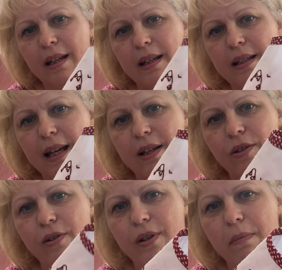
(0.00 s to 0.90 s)
attached
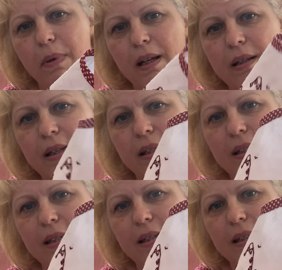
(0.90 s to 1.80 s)
3
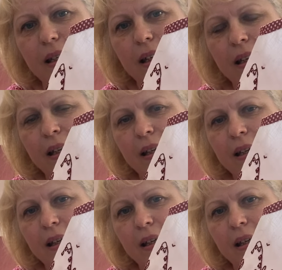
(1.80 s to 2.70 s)
buttons
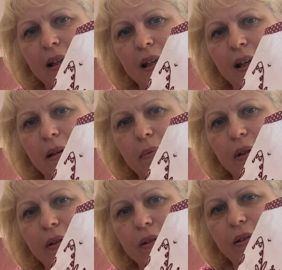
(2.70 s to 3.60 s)
and put
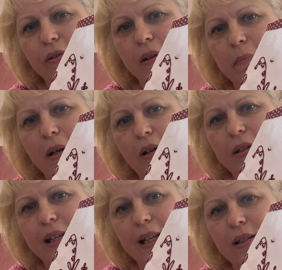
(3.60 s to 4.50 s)
3 bar
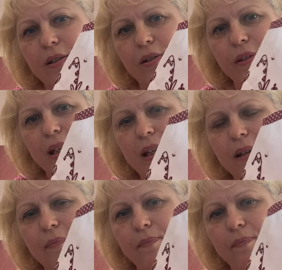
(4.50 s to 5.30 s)
tacks on there,